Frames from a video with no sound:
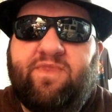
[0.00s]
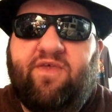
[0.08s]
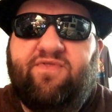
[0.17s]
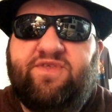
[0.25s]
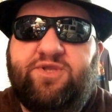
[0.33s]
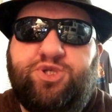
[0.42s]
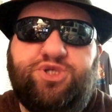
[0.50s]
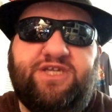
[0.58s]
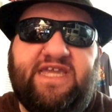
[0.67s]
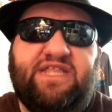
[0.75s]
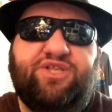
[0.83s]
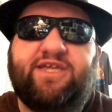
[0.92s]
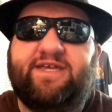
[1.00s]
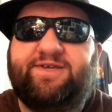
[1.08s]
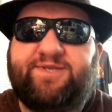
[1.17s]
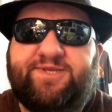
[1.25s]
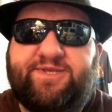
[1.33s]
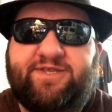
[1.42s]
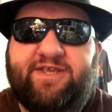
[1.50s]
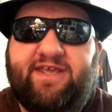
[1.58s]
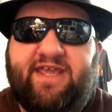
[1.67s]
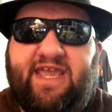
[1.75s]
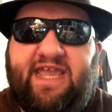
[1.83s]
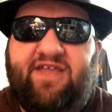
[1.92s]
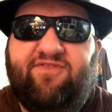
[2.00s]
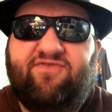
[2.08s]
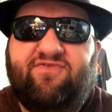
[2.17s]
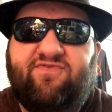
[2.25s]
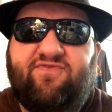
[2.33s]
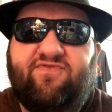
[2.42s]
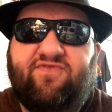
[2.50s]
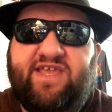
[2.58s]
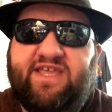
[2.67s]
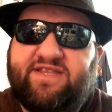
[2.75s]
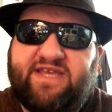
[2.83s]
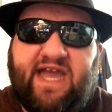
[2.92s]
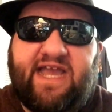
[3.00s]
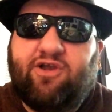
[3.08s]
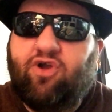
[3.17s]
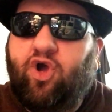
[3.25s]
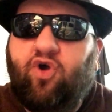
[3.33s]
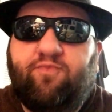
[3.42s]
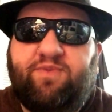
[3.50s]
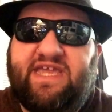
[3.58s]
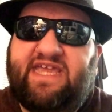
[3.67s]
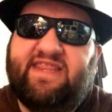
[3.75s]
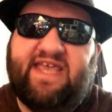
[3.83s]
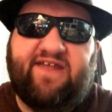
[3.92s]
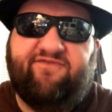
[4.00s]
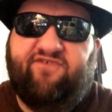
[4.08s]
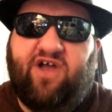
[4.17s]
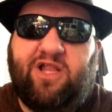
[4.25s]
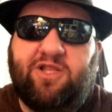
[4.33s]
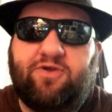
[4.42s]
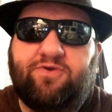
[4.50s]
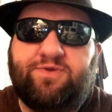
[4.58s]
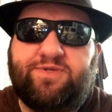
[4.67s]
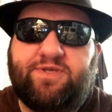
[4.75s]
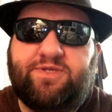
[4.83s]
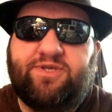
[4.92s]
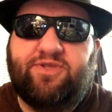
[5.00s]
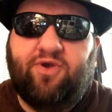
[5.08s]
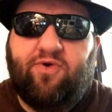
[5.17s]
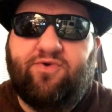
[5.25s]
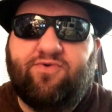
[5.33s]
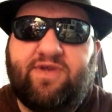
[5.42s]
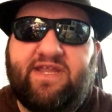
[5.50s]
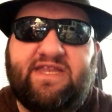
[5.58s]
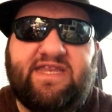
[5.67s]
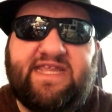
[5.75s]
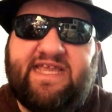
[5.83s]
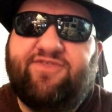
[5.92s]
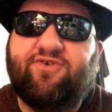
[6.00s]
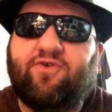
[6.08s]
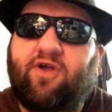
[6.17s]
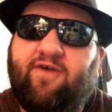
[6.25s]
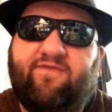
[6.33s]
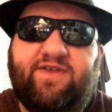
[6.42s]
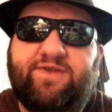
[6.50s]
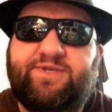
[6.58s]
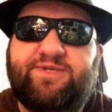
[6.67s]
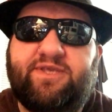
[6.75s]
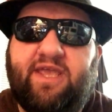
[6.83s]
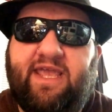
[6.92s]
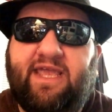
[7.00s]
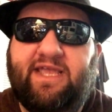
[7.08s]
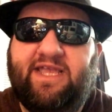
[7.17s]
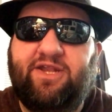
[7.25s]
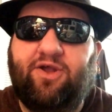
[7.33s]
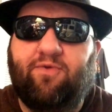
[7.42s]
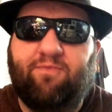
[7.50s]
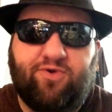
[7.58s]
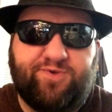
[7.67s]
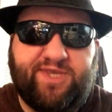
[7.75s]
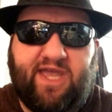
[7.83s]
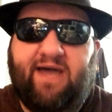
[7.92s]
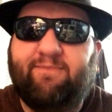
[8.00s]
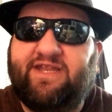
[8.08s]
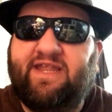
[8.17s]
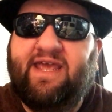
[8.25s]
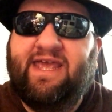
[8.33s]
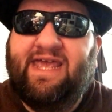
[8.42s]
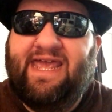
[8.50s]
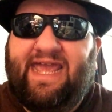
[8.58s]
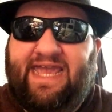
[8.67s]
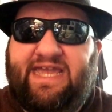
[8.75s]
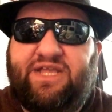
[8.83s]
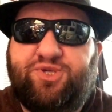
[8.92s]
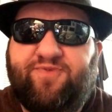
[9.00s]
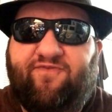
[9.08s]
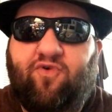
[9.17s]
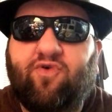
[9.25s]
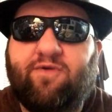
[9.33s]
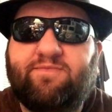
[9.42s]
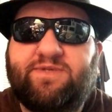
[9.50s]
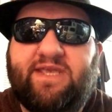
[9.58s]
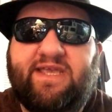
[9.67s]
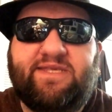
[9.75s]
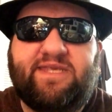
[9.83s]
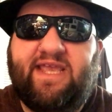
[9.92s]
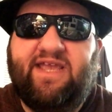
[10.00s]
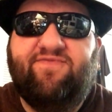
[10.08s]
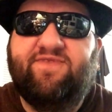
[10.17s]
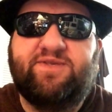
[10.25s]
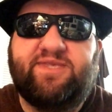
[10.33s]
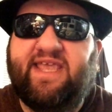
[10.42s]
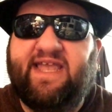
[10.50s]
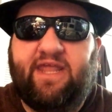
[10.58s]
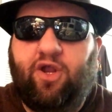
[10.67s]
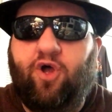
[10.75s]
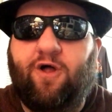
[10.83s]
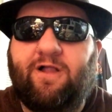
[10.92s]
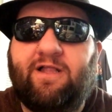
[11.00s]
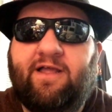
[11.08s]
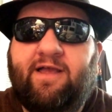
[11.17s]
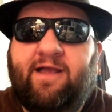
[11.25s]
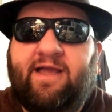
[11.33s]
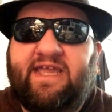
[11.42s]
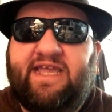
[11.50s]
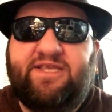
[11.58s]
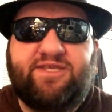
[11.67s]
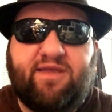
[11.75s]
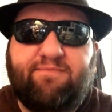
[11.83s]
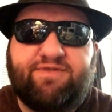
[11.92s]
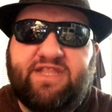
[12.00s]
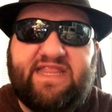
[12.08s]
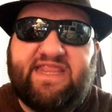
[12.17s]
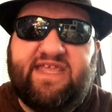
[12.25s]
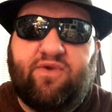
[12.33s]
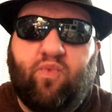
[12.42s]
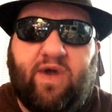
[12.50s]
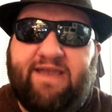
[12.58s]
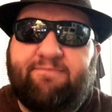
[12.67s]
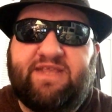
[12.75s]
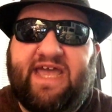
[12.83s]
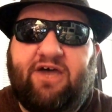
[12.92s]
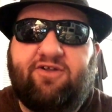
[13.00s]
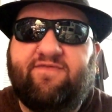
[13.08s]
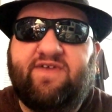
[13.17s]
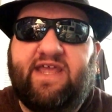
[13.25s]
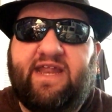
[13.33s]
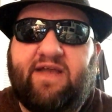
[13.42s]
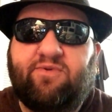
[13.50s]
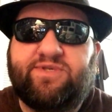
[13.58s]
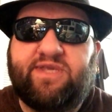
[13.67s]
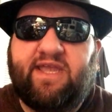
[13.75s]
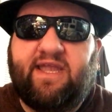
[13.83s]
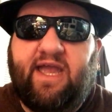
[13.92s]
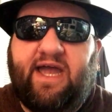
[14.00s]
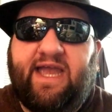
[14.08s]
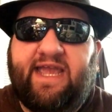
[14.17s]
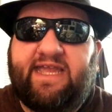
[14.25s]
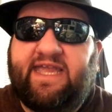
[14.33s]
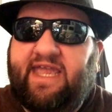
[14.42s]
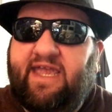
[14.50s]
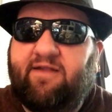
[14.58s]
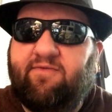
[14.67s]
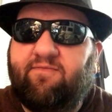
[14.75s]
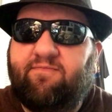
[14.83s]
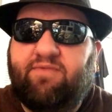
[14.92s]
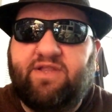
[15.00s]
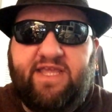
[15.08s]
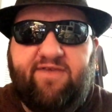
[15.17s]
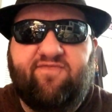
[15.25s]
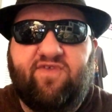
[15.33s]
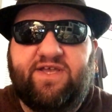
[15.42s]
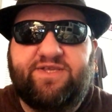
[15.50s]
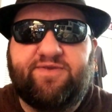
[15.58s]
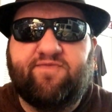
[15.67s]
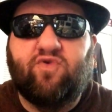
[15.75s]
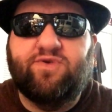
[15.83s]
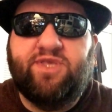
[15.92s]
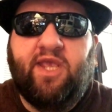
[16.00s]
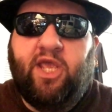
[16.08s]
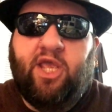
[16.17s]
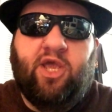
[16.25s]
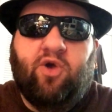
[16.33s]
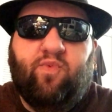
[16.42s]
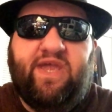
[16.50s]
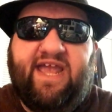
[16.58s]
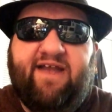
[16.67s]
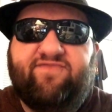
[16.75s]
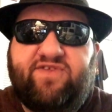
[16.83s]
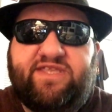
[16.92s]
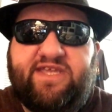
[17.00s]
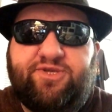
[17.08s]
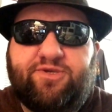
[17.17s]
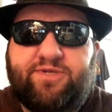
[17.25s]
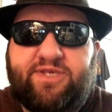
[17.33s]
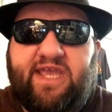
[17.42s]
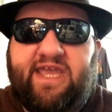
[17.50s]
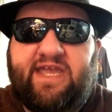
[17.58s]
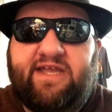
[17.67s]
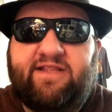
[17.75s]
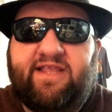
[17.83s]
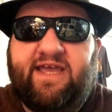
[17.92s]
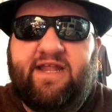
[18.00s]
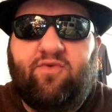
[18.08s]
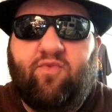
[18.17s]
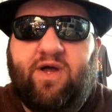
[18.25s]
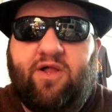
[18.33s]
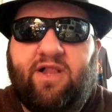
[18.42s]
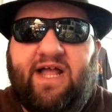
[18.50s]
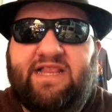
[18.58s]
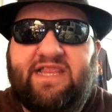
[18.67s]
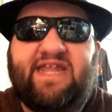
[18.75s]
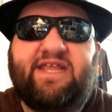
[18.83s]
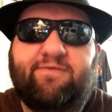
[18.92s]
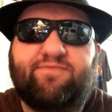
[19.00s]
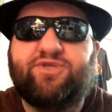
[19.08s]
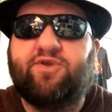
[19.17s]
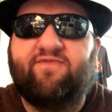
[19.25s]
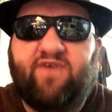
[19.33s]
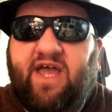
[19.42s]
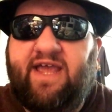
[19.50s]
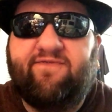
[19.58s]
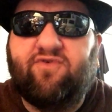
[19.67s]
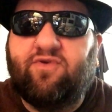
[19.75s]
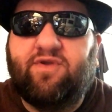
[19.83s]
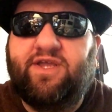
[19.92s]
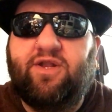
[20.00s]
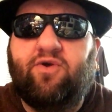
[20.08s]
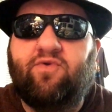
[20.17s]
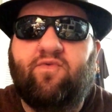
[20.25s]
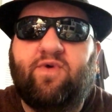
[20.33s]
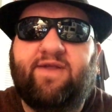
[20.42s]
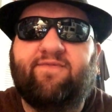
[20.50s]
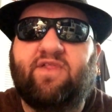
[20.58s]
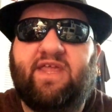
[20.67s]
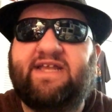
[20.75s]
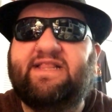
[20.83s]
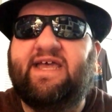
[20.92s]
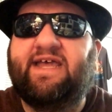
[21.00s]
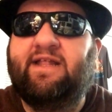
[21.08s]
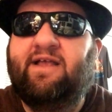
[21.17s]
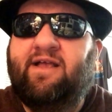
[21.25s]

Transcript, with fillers: the genius in the entire OP that follows, Satoru in neither of his, you know, most common age forms is in this thing at all. He's completely wiped out of it, and I was like, I can't believe this. Of course, we have the teacher saying that, well, I let him survive, or, you know, whatever like that,